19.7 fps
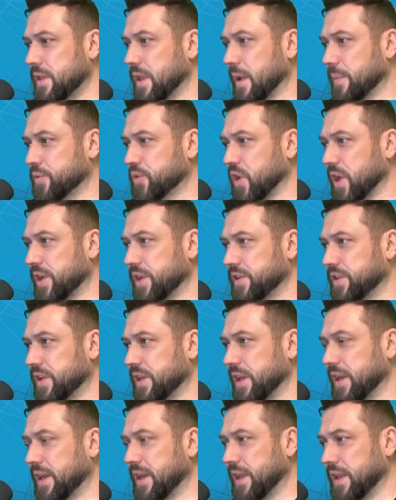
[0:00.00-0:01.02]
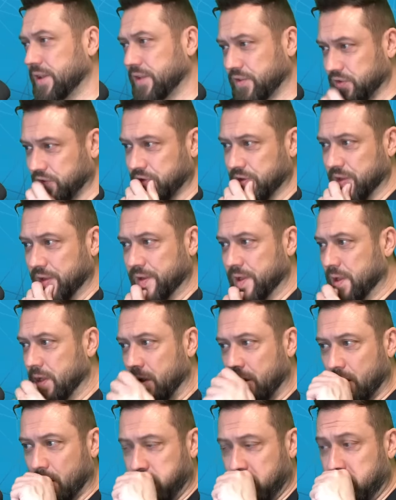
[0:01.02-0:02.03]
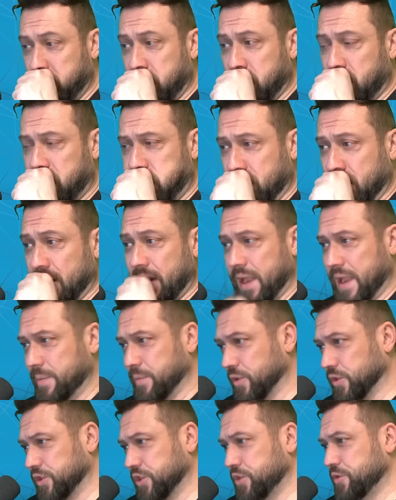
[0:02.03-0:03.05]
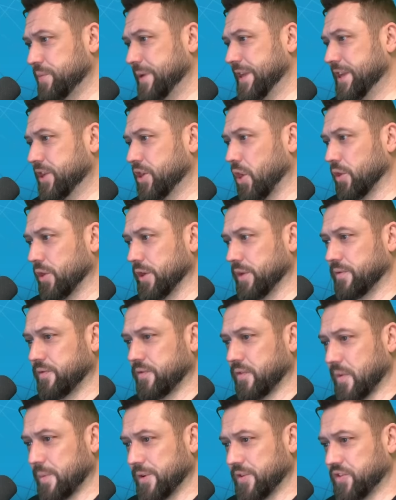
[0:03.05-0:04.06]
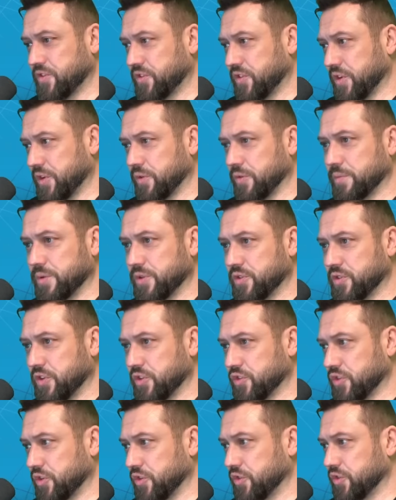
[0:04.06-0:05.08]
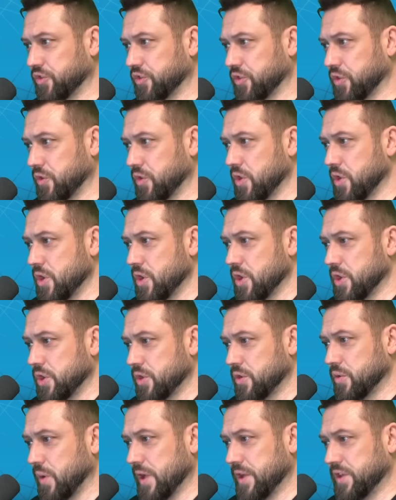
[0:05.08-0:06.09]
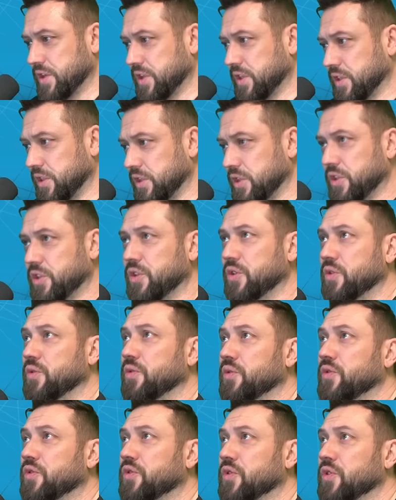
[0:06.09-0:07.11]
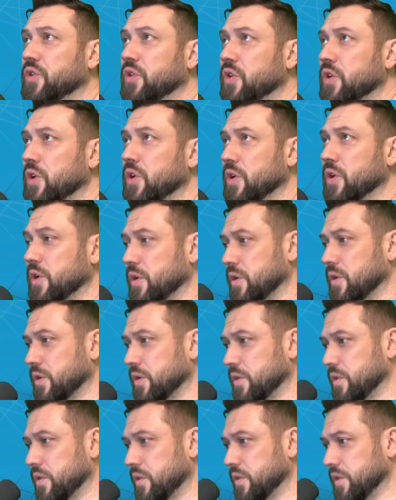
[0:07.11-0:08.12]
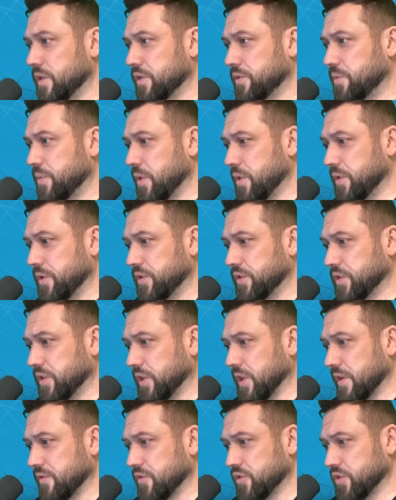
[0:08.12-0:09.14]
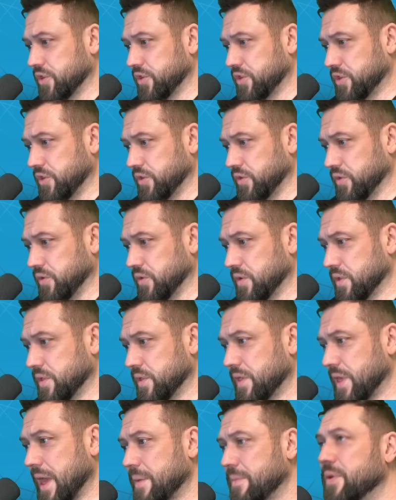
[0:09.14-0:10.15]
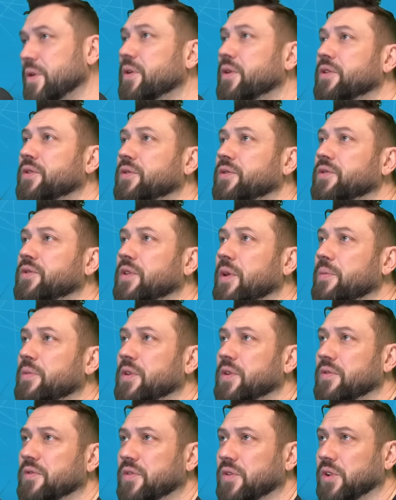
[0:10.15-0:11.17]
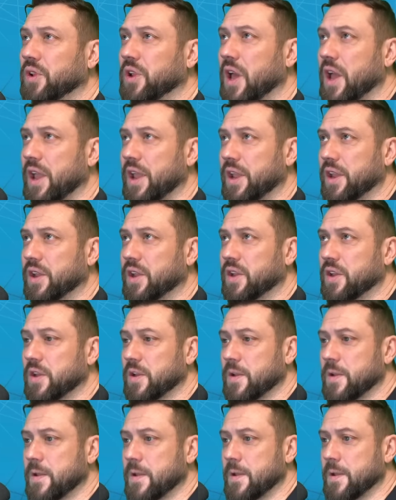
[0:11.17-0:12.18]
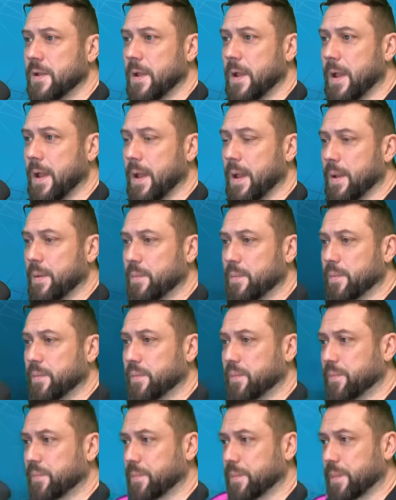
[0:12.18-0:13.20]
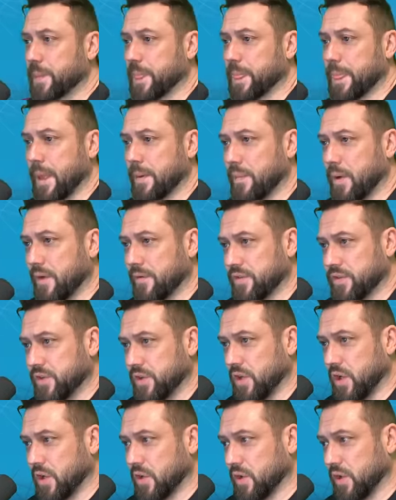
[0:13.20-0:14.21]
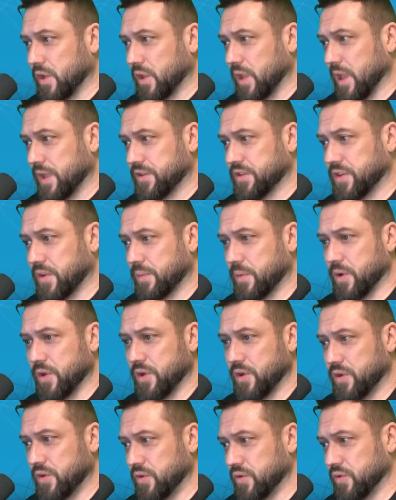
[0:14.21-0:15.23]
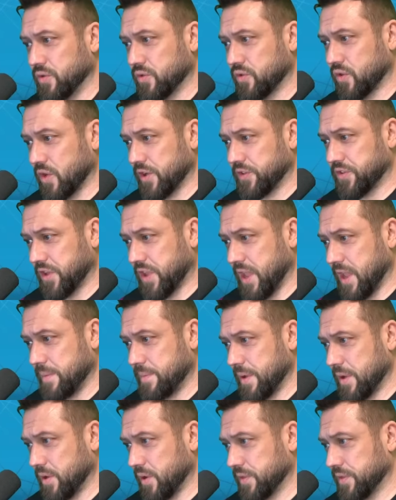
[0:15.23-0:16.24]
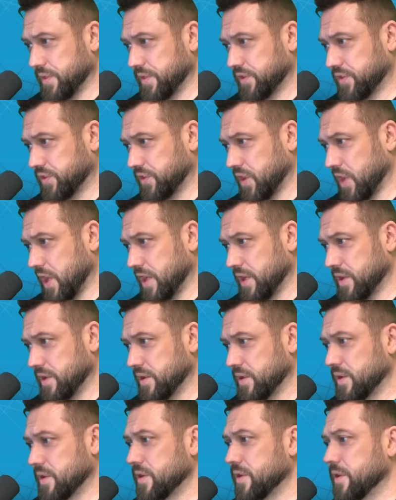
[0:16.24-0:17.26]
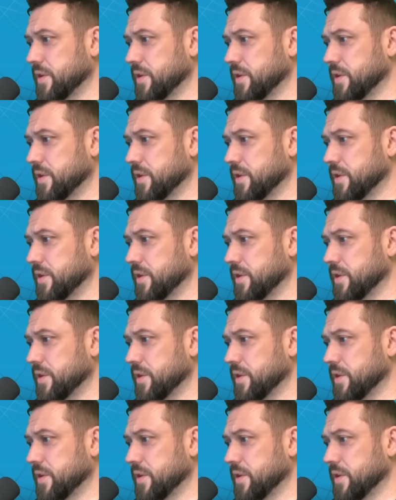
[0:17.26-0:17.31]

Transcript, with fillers: the upside is it, it is able to be guarded from a single position. So you ideally use this bonus to leverage into that bonus or something of the like. Um, I'm obviously not going to let someone who tries to camp out on this side